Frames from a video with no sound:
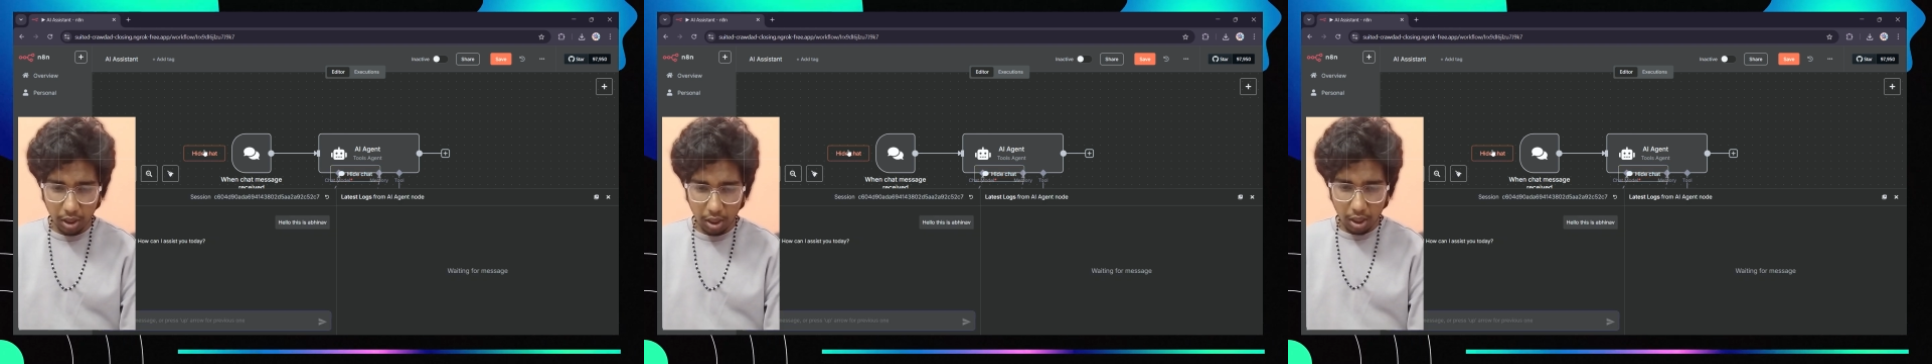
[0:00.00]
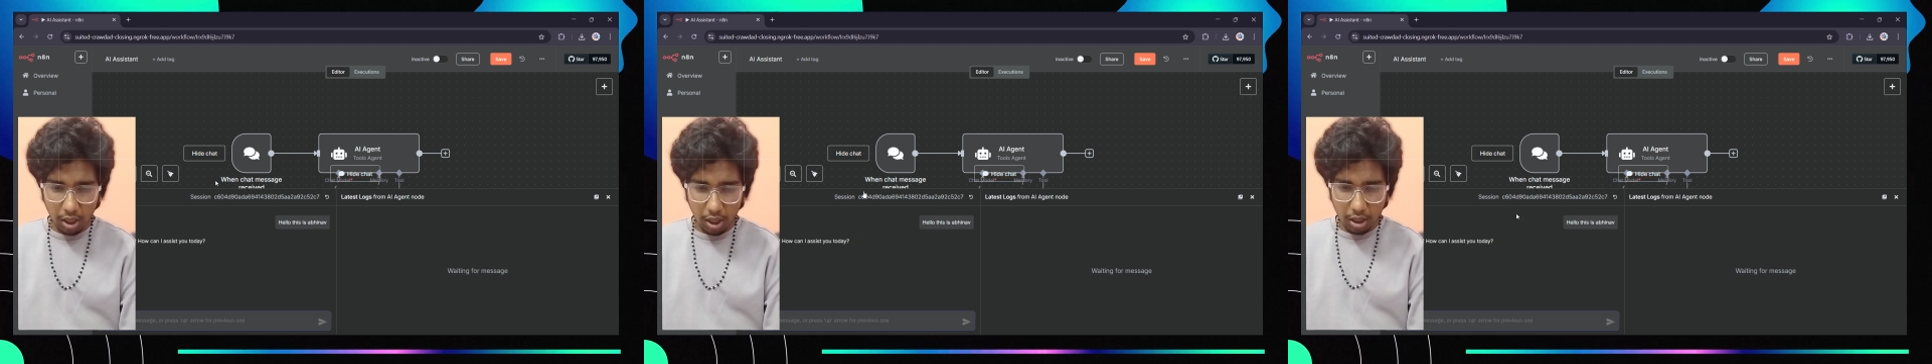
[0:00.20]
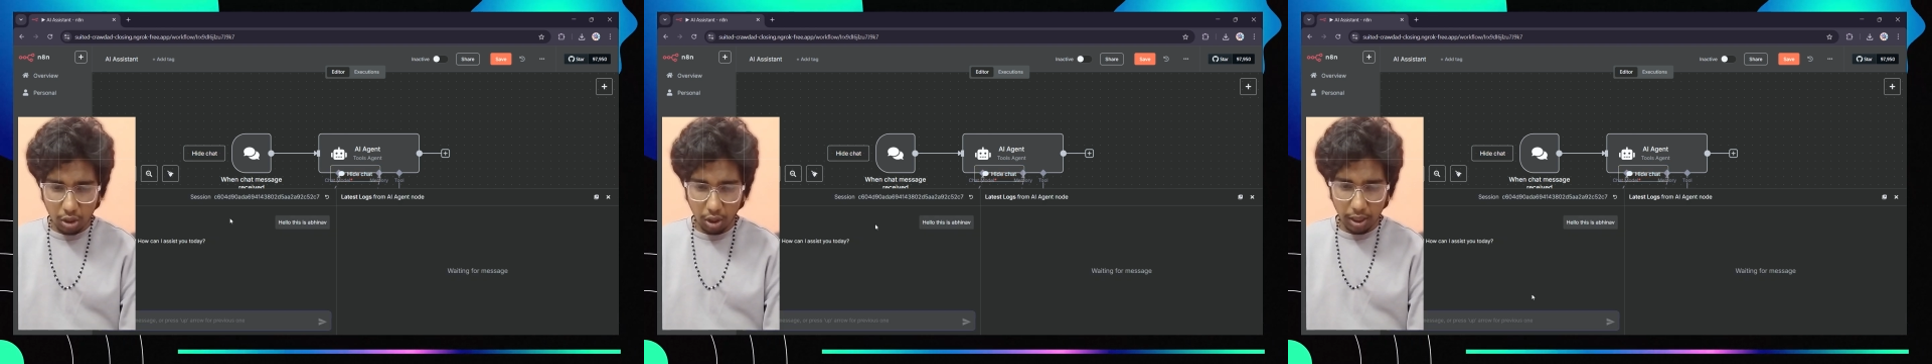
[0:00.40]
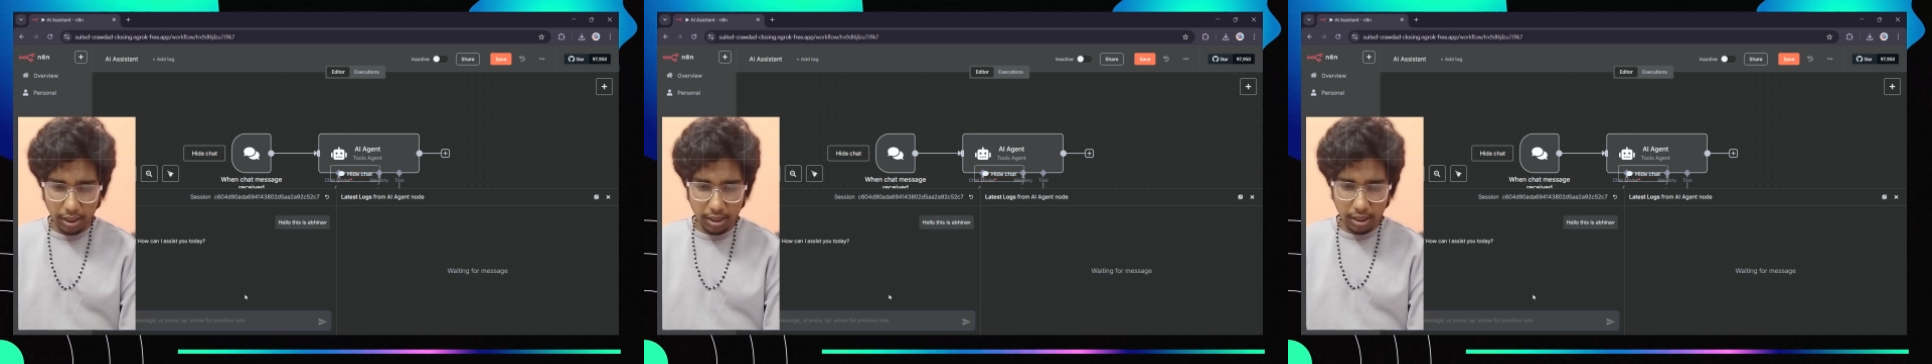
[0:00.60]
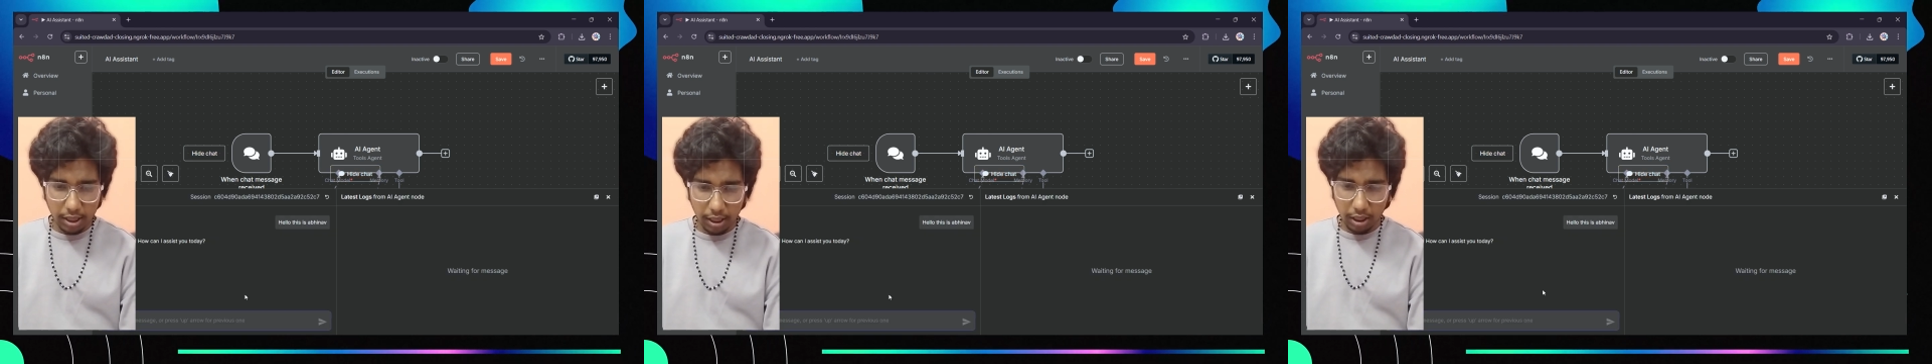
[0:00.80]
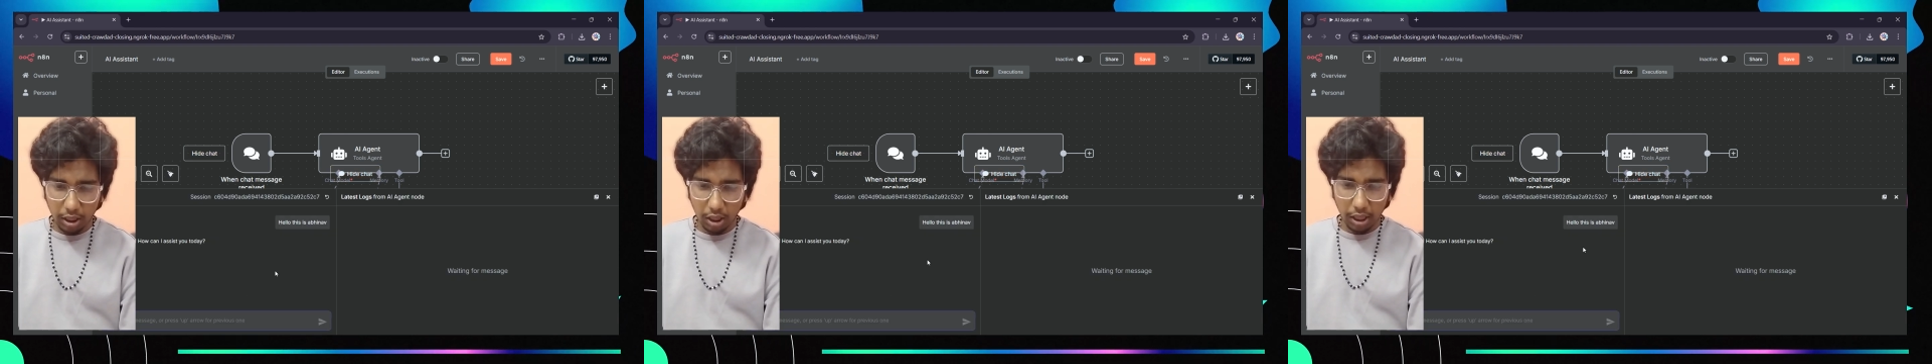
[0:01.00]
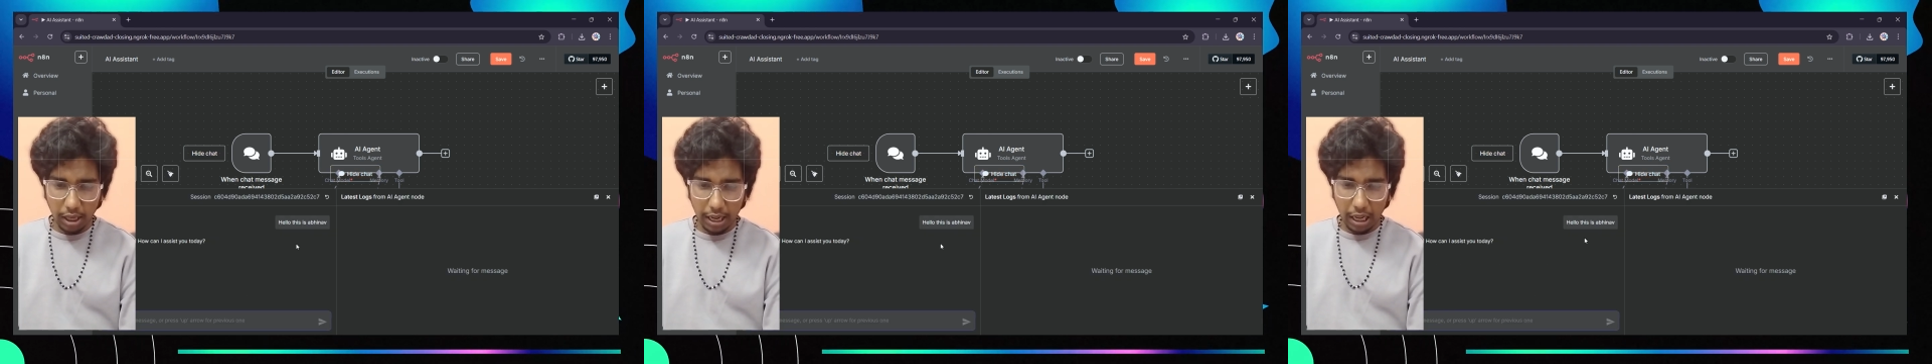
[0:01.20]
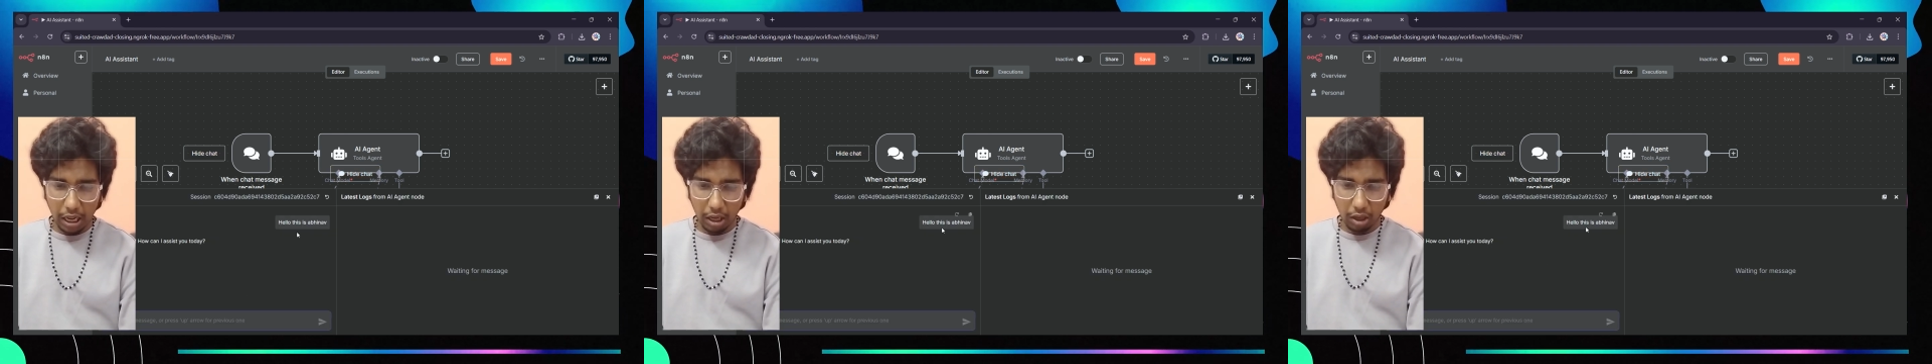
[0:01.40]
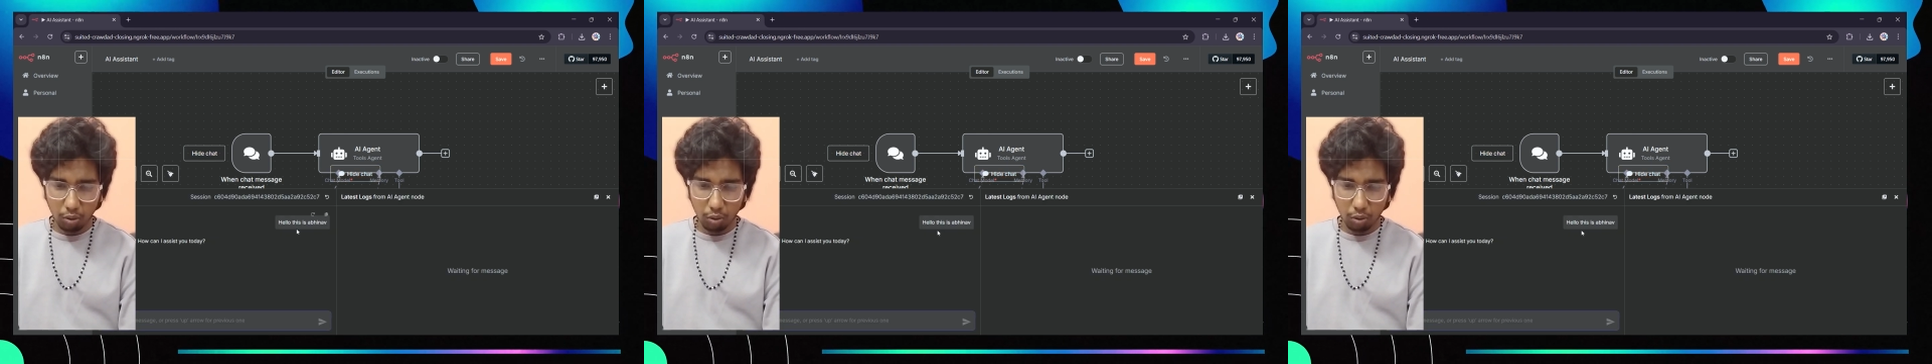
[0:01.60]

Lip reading: So let's say here I have